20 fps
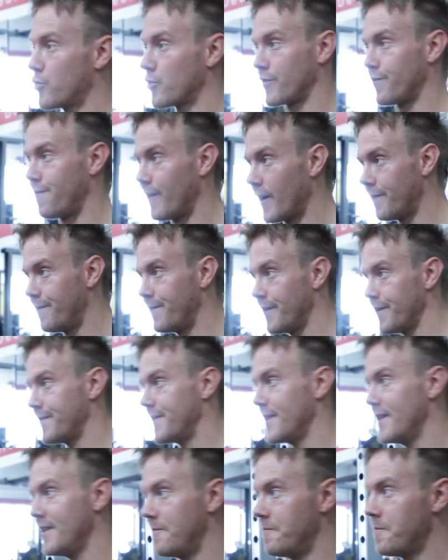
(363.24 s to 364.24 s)
was
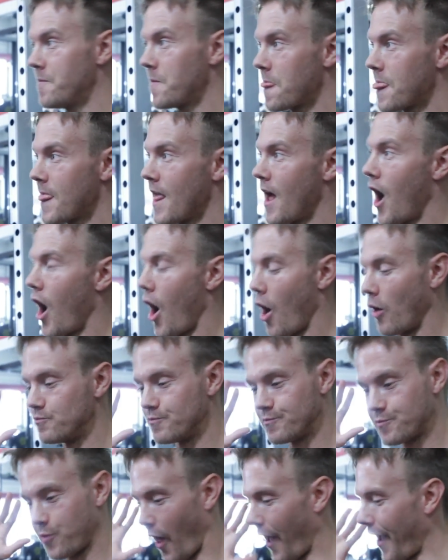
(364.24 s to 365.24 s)
550.
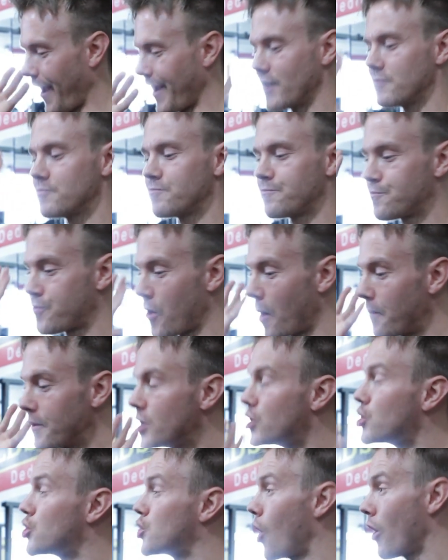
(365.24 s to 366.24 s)
Like, probably
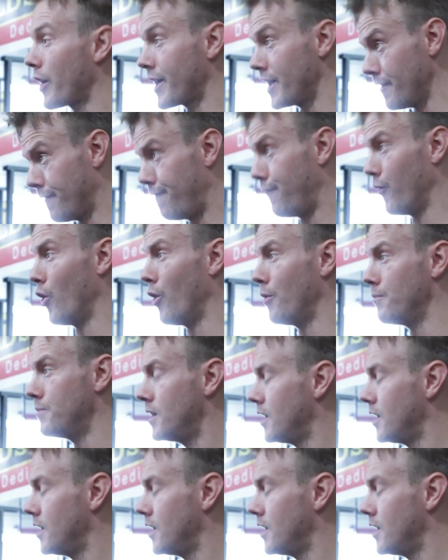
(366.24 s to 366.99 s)
shocking form,